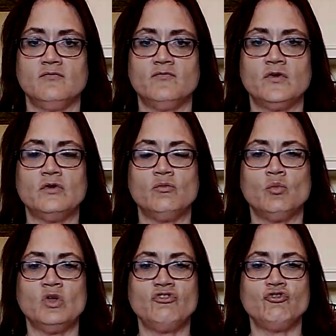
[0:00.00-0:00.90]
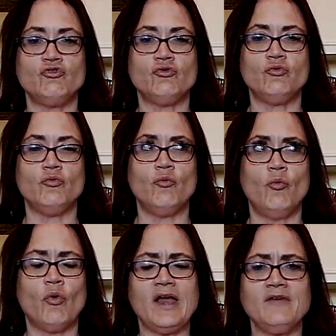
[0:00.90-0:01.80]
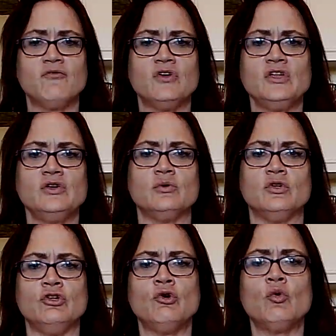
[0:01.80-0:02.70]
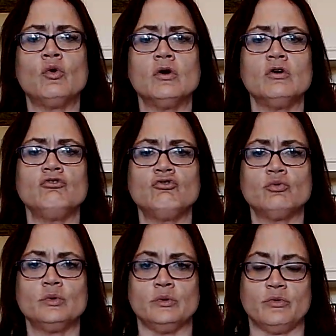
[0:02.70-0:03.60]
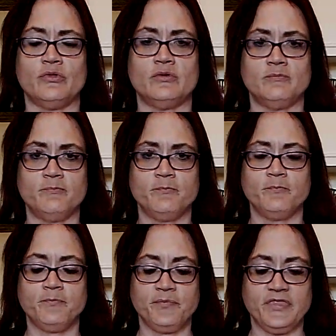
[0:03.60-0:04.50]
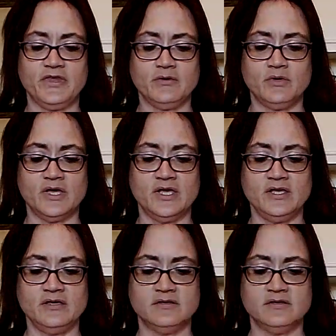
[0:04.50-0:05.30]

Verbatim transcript: For what's right for you, your truth, okay?